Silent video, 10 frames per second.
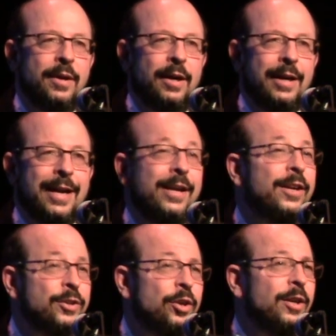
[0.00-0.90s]
right? And it
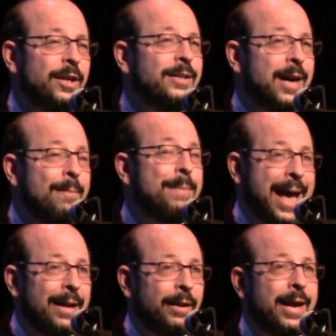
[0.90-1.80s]
can turn on a dime
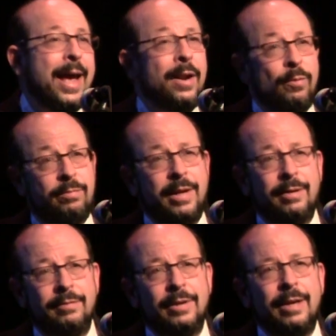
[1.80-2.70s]
badly and,
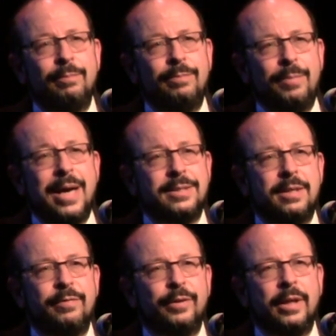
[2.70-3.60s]
and, and
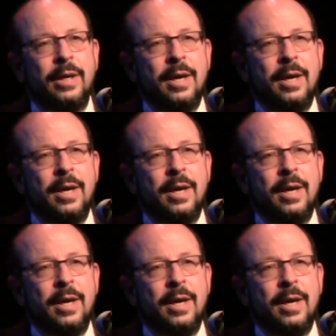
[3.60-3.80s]
positively.